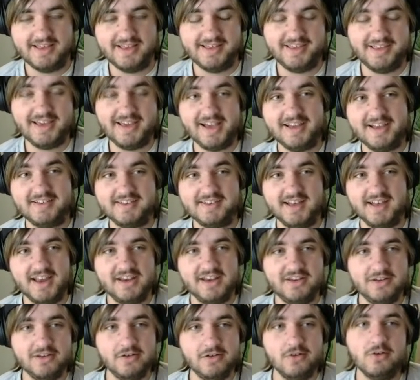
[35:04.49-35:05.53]
Yes, I
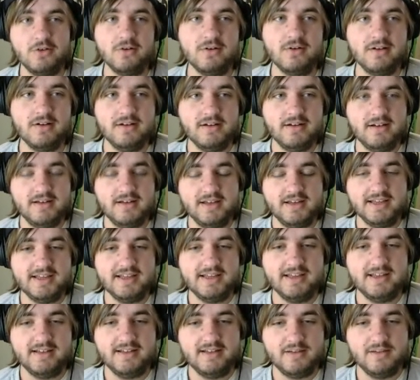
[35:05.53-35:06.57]
do,
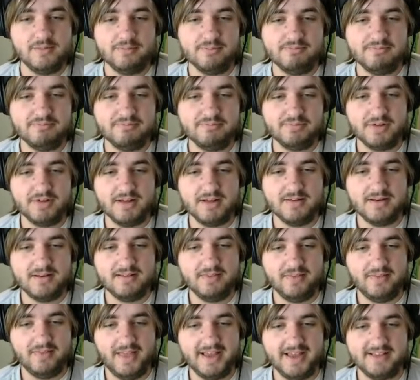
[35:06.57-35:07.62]
but
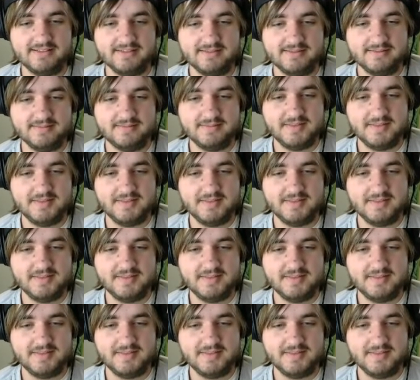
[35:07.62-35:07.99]
like